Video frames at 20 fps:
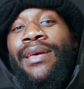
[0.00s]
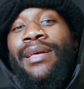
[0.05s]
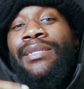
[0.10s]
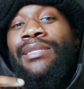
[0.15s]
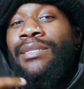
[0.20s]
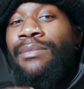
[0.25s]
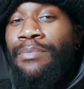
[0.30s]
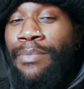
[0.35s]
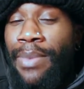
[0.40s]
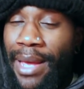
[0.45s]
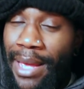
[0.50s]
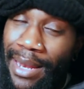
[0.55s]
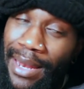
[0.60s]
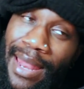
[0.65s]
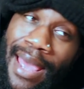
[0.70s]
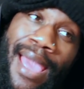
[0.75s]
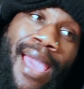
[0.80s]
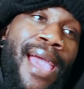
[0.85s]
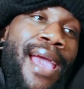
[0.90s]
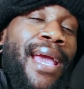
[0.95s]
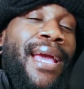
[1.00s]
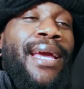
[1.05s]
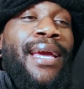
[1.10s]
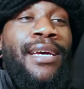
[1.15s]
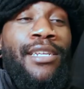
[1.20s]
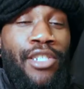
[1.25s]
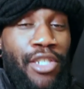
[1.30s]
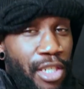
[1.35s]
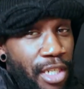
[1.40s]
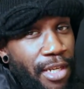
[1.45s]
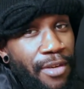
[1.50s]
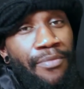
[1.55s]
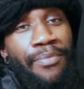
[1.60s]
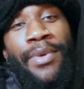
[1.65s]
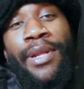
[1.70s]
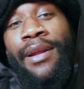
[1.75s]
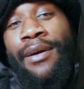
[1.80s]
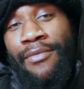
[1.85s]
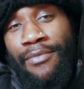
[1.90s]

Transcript: It's been an achievement